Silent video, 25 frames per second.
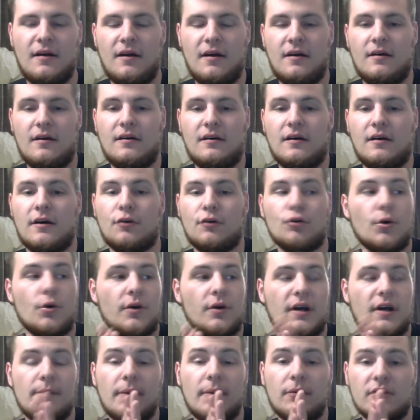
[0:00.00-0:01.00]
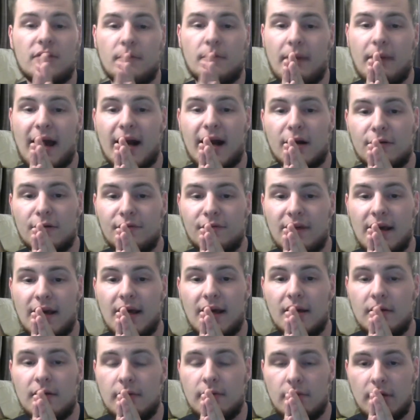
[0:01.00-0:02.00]
Growing up, I was a Packer
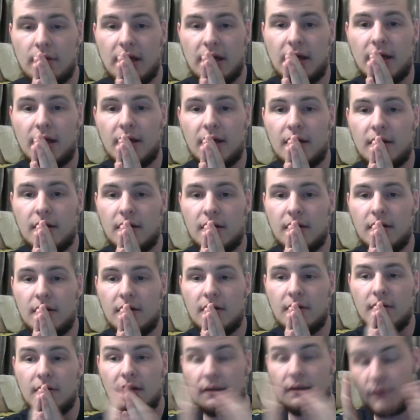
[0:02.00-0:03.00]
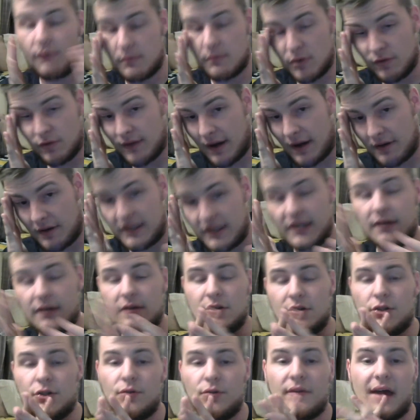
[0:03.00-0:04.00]
fan, and then we moved out here
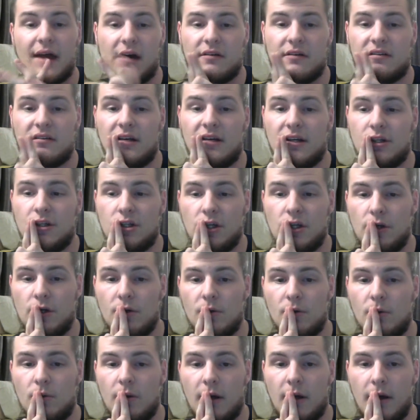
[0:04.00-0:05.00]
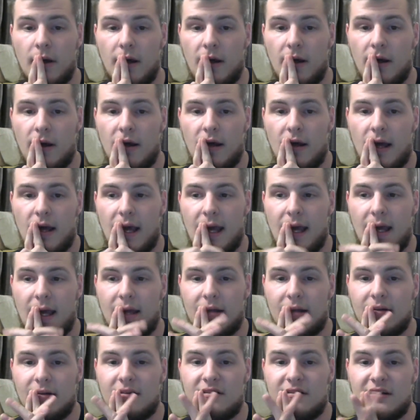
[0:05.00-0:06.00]
in 2002.
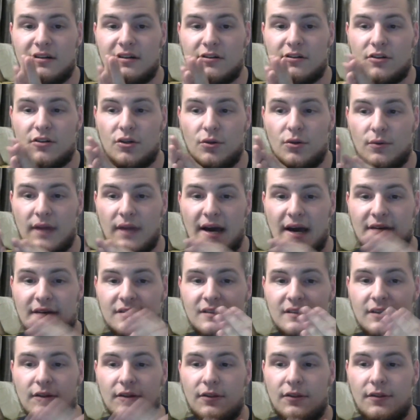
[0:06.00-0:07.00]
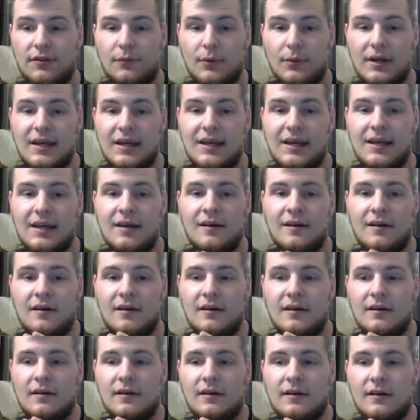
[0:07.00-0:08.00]
And since 2003,
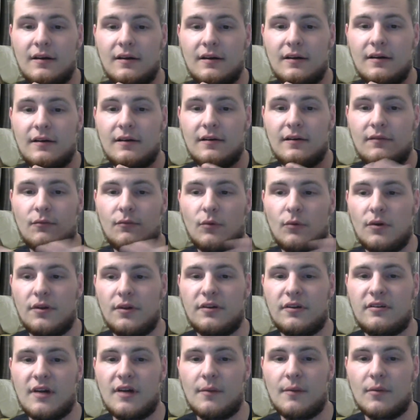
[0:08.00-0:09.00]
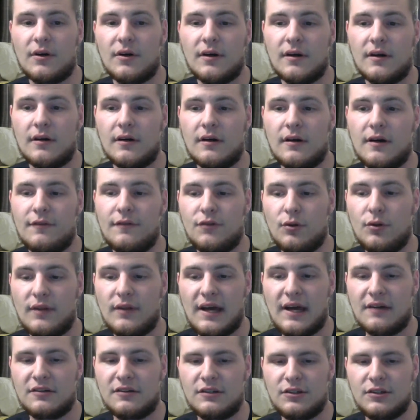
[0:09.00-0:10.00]
well, the summer of
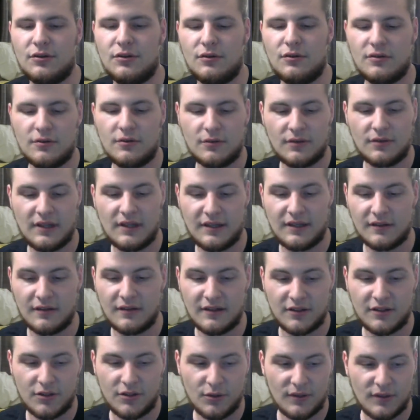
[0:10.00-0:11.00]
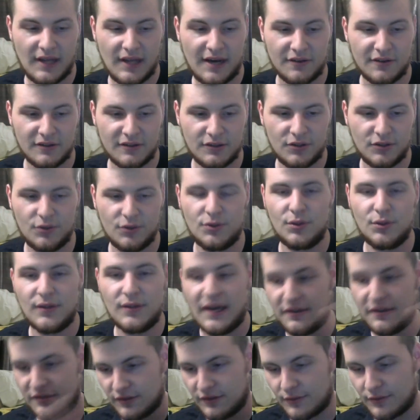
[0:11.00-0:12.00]
2002, so then the
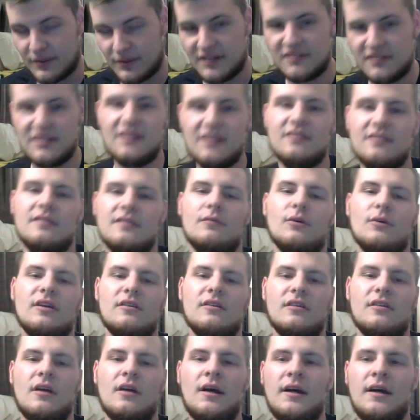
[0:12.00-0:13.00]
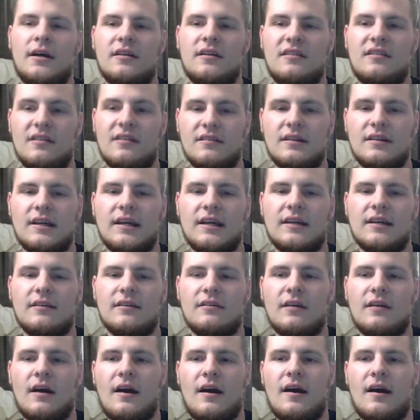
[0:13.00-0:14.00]
2002-2003 season was season
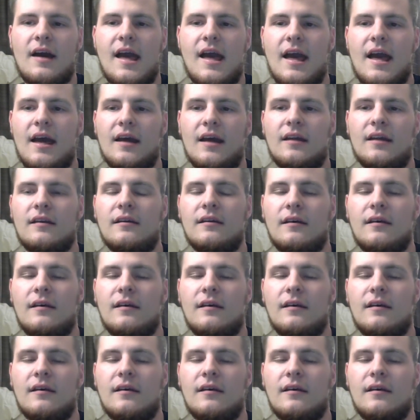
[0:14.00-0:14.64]
tickets, and